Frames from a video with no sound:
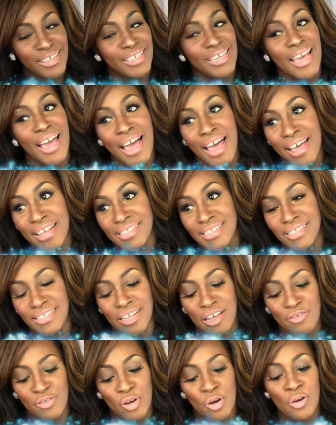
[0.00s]
Yes,
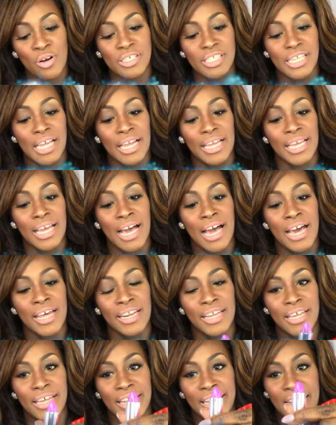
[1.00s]
of course I got
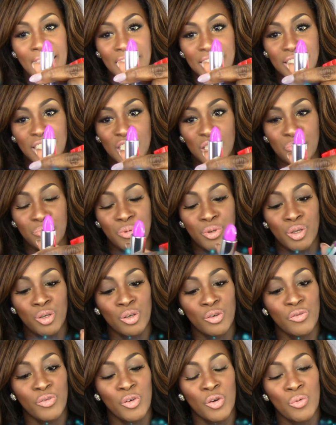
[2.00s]
it. And that's this
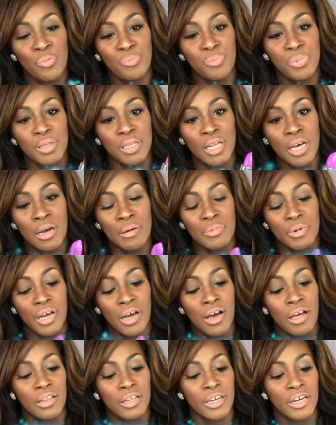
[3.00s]
beautiful plum
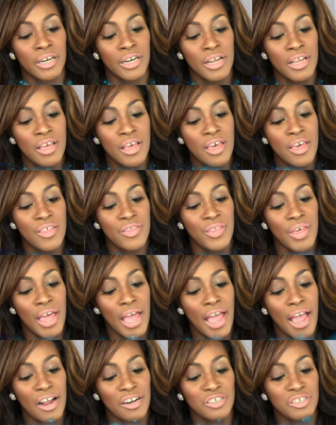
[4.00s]
color that
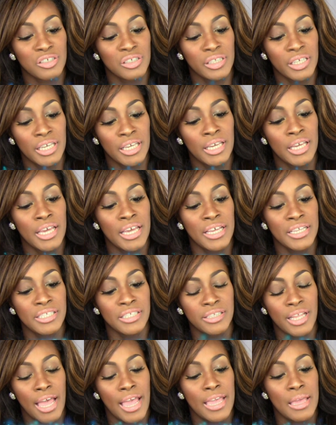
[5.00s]
actually is
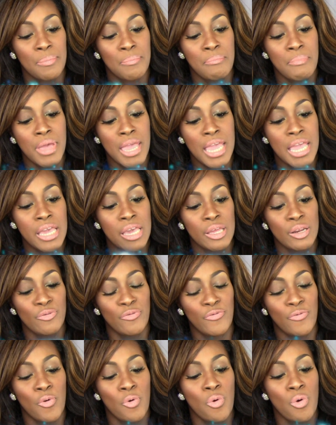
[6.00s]
like made
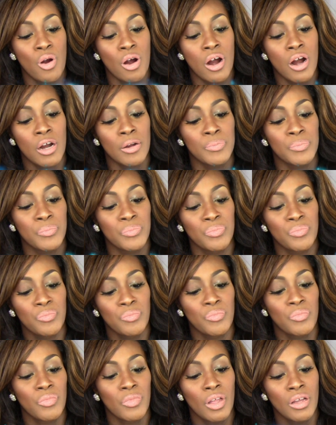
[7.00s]
for
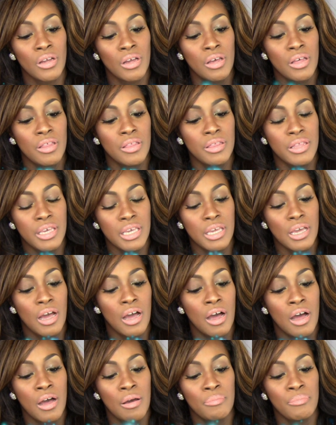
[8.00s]
the
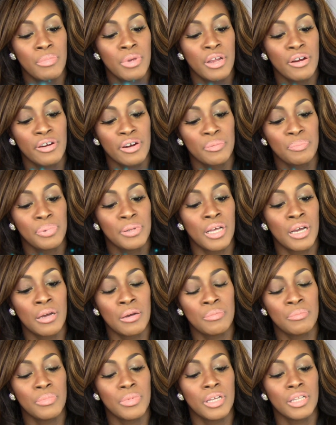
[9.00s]
mirrored
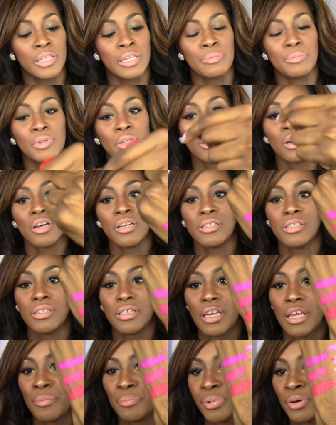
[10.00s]
plum lip gloss,
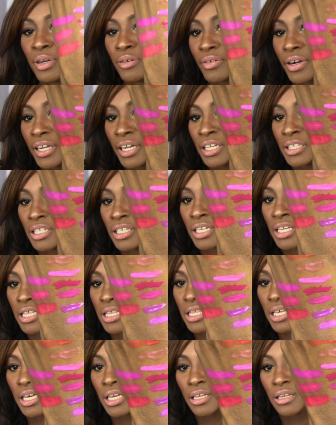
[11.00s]
and put it right
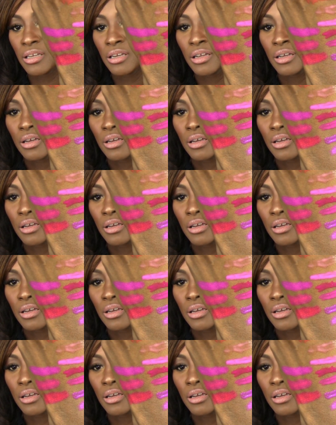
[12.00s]
underneath it.